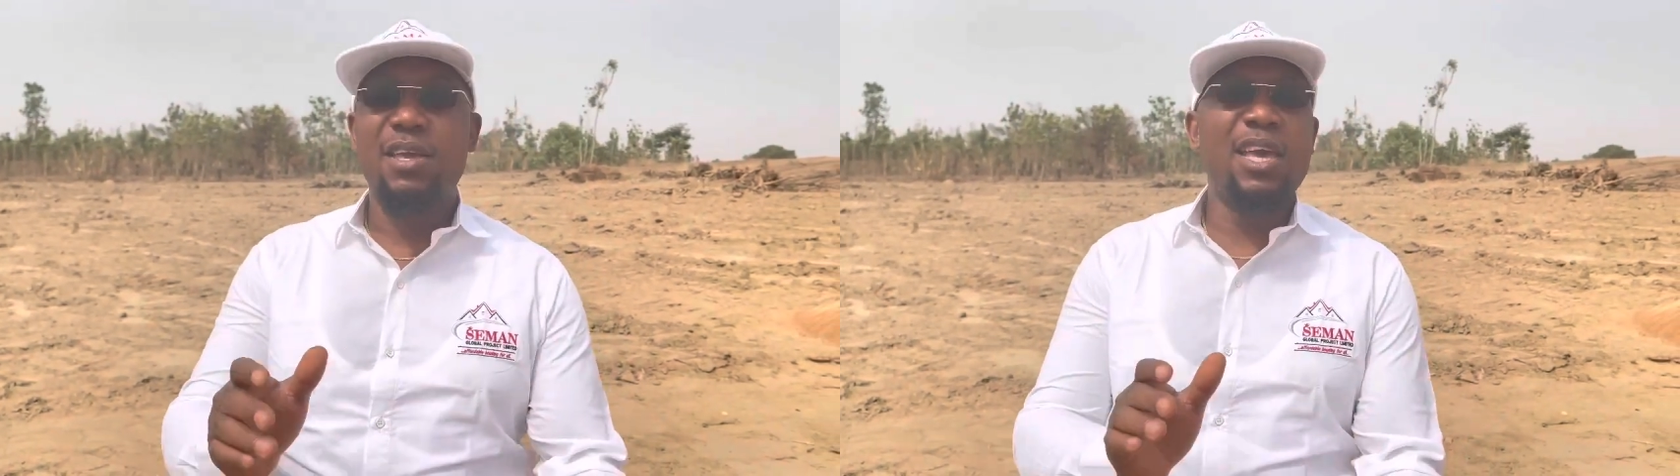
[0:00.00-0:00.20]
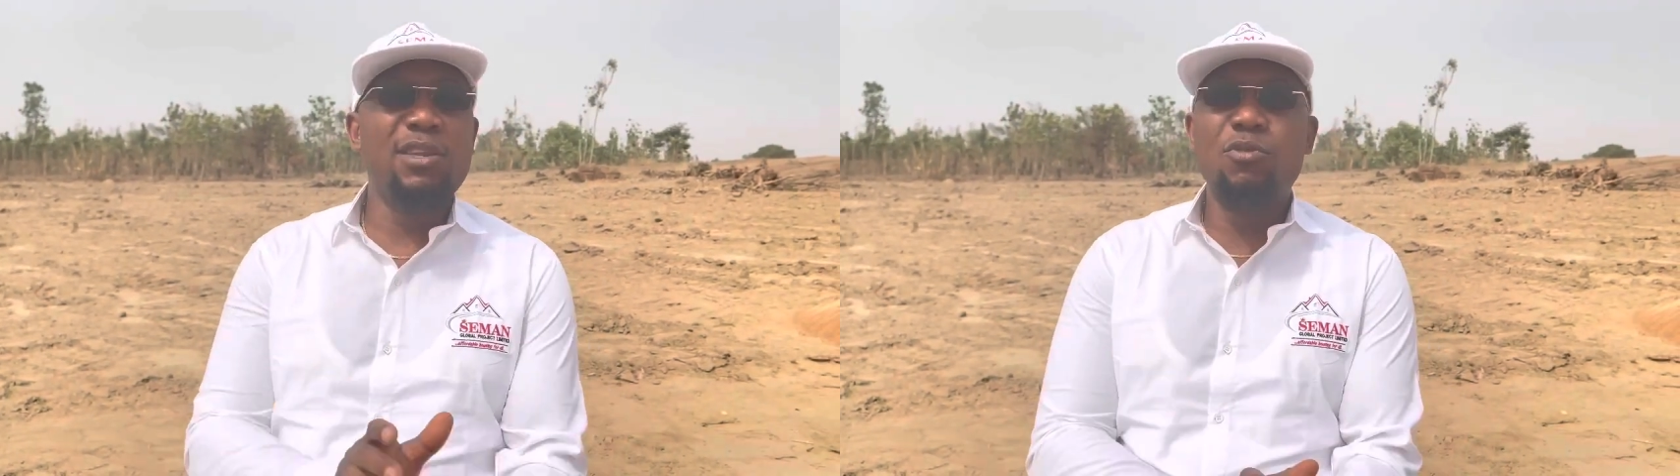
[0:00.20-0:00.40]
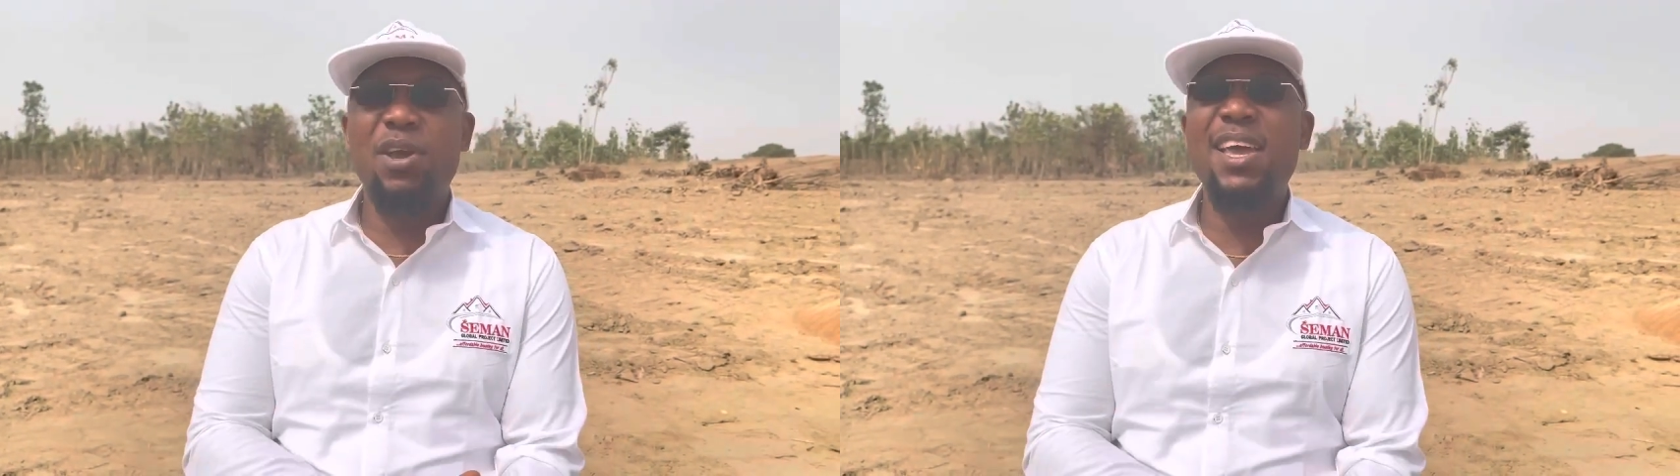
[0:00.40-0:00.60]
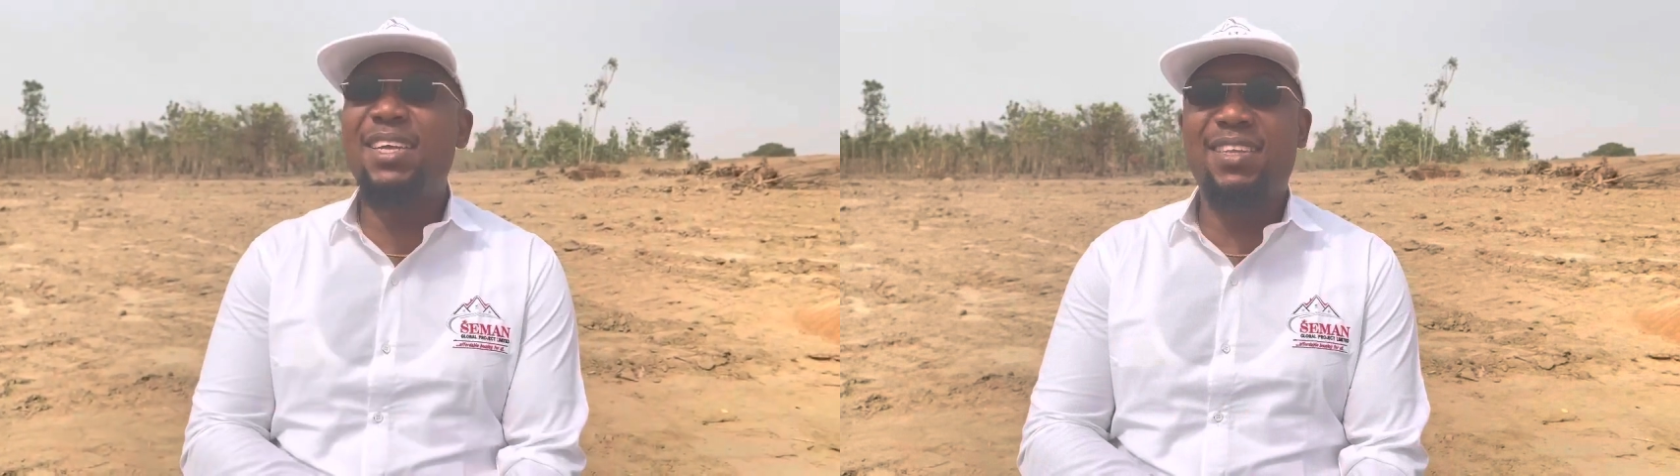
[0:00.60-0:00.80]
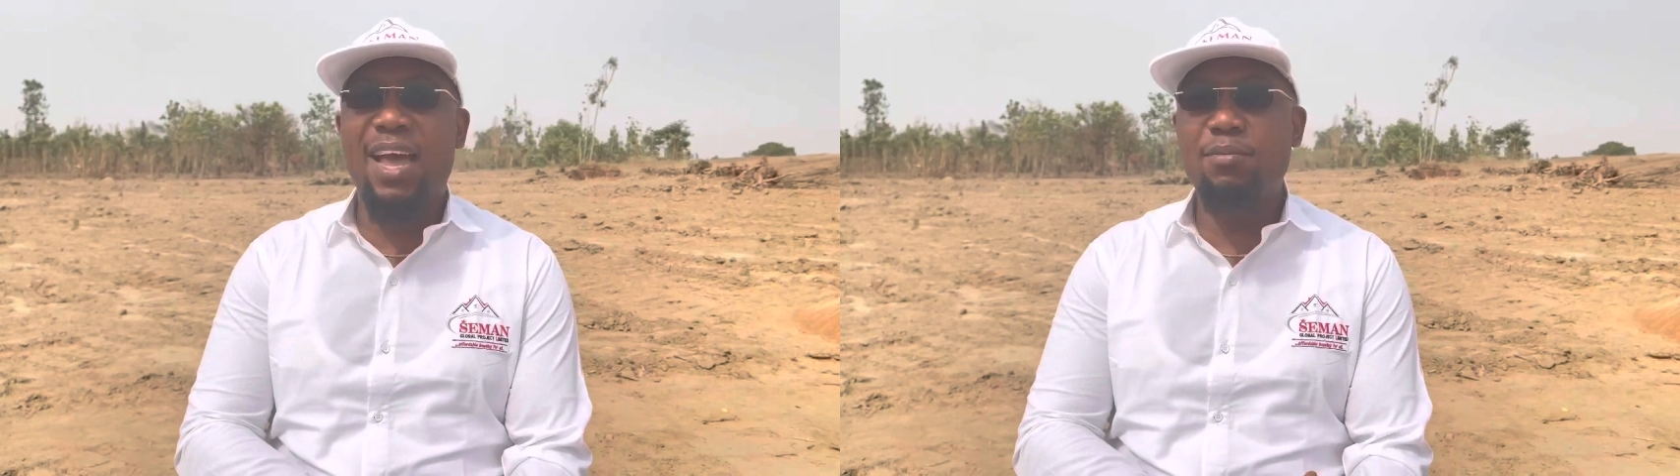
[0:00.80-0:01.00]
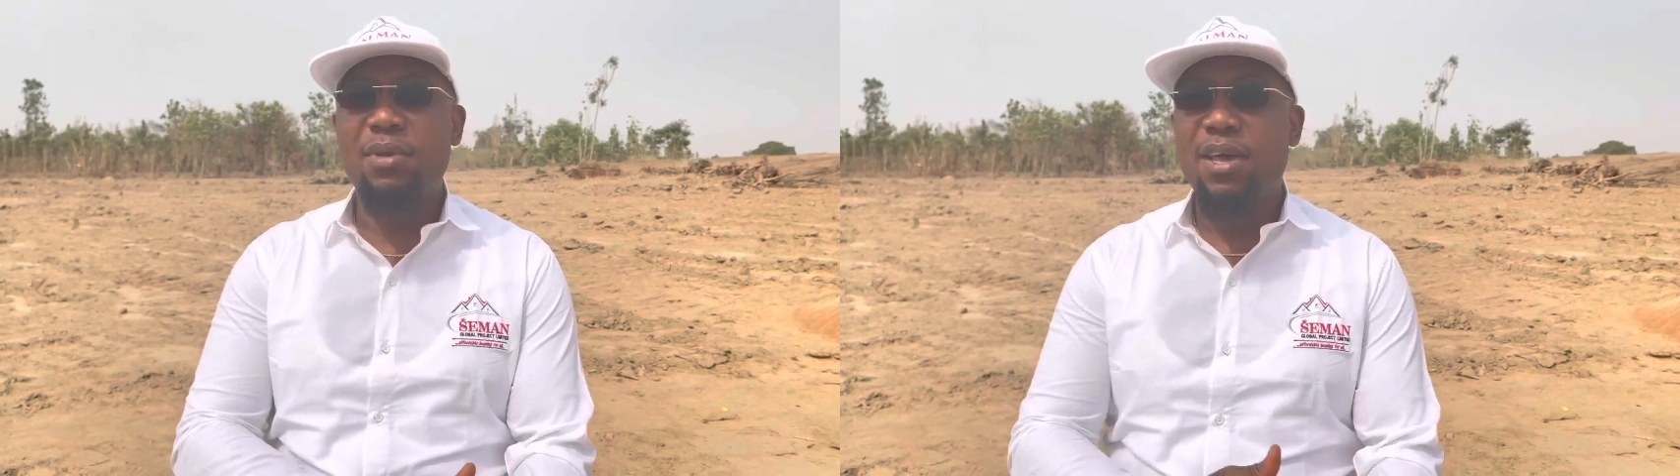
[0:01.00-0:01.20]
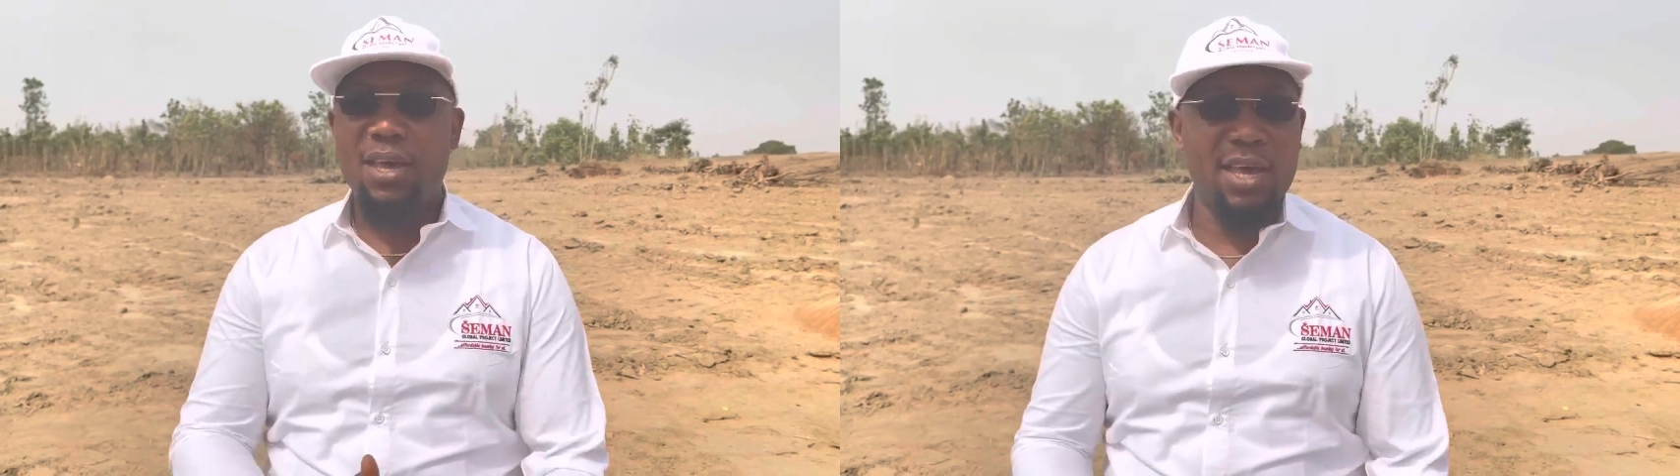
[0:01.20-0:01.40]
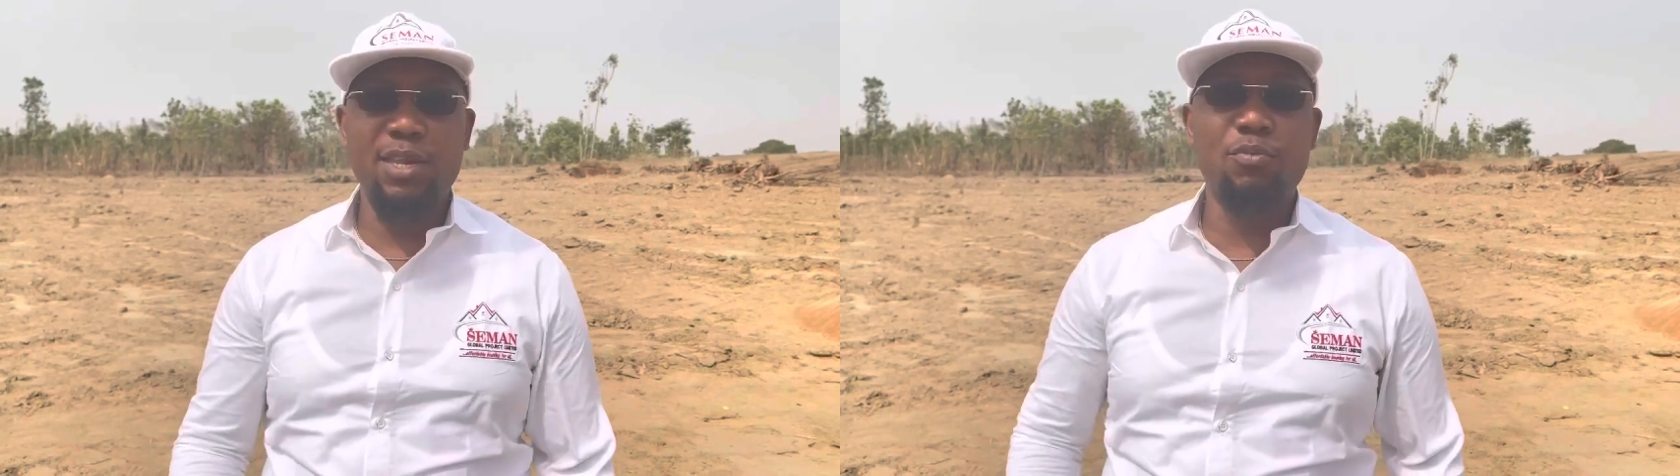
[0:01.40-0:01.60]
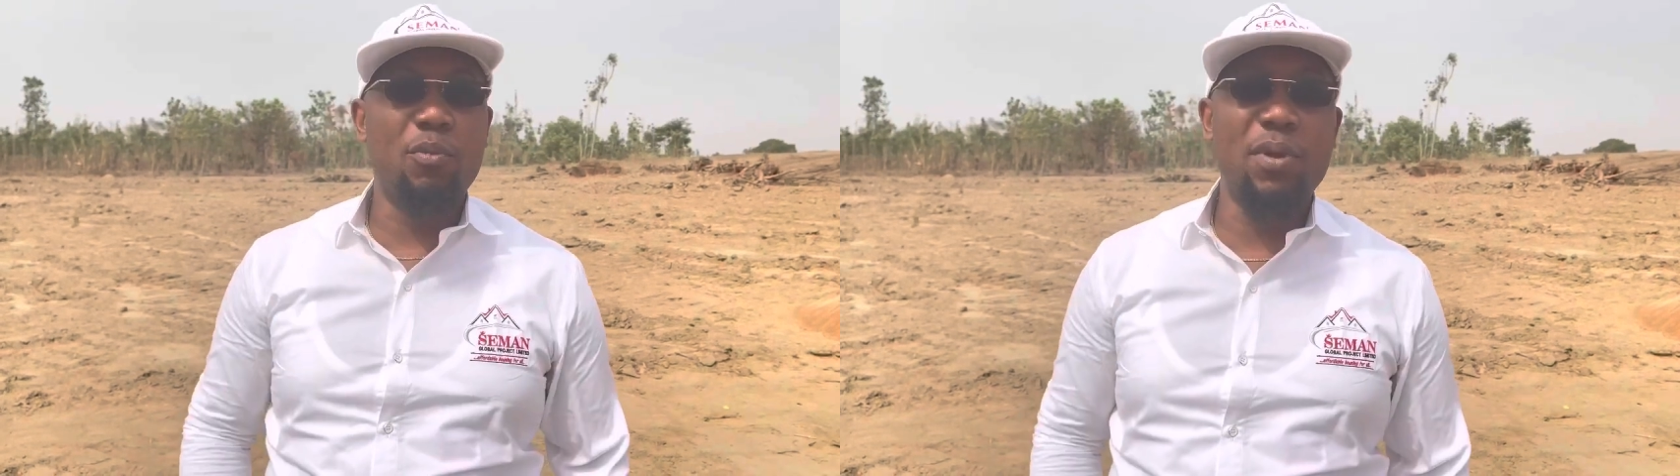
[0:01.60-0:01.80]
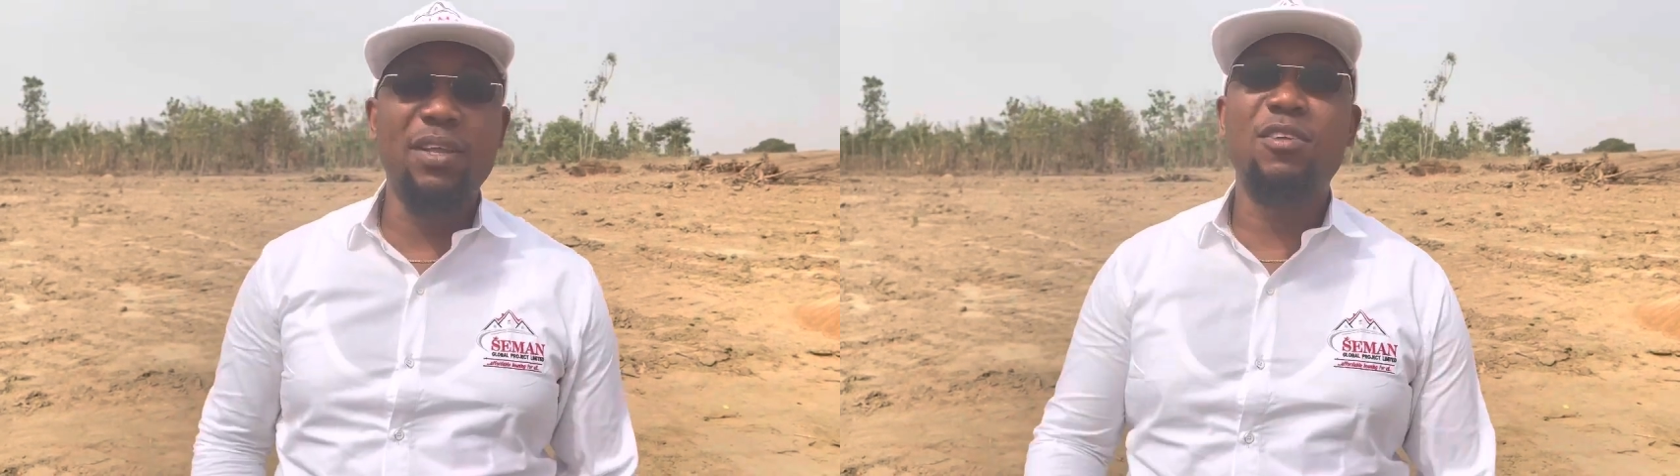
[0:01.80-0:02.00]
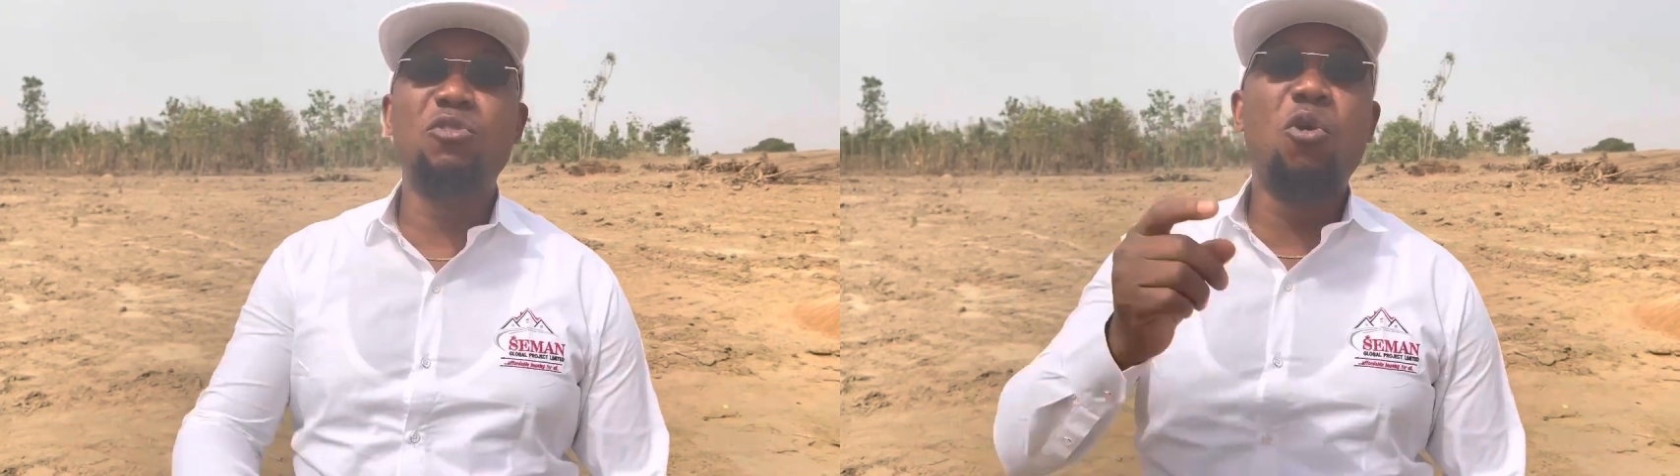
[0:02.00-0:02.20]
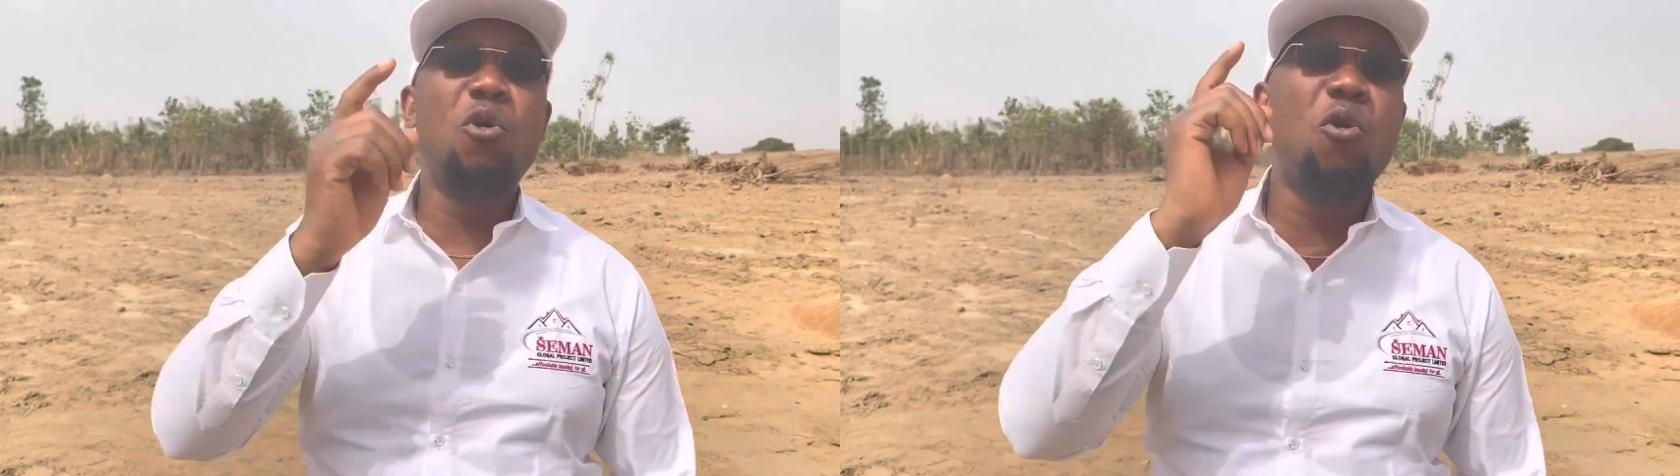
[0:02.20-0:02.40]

anytime, any moment. No